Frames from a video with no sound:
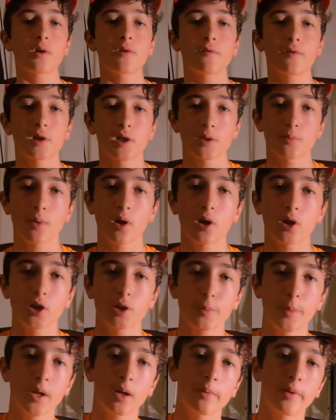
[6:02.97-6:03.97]
one for smaller
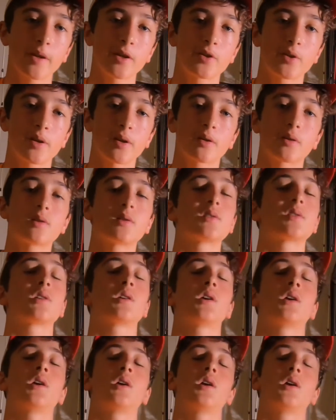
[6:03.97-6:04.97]
spinnerbait trailers.
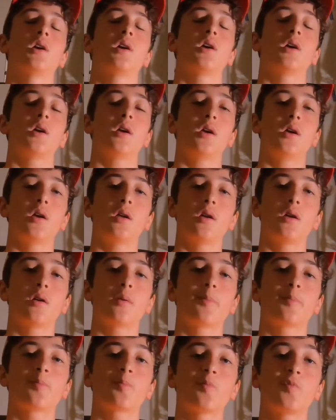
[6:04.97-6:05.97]

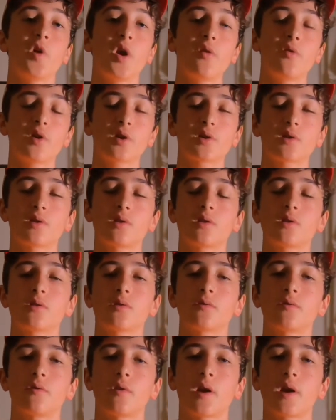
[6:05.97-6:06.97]
And very versatile,
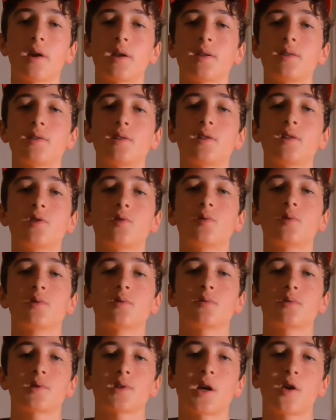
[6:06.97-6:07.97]
very easy to
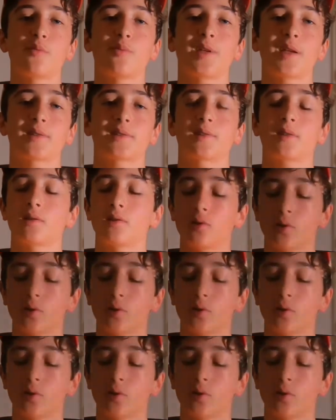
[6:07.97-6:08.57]
use soft plastic